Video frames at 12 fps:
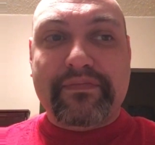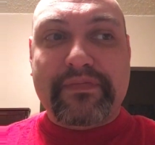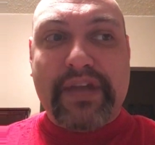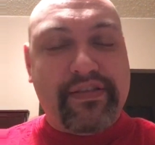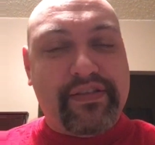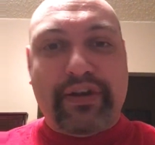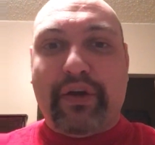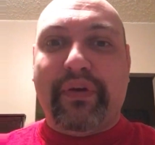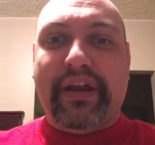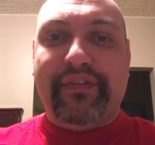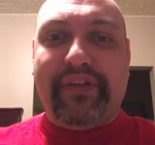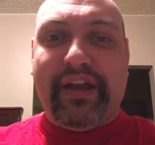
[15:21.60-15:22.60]
is it all
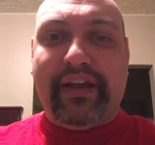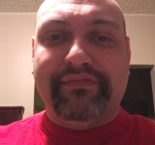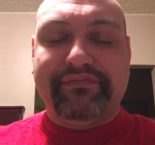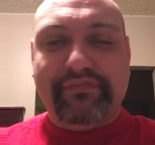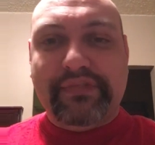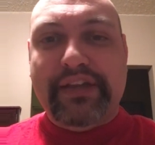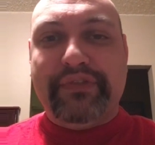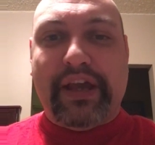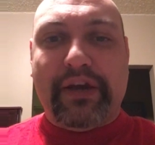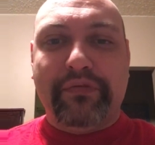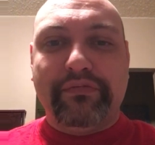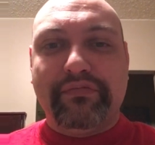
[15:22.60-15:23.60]
right if I leave now?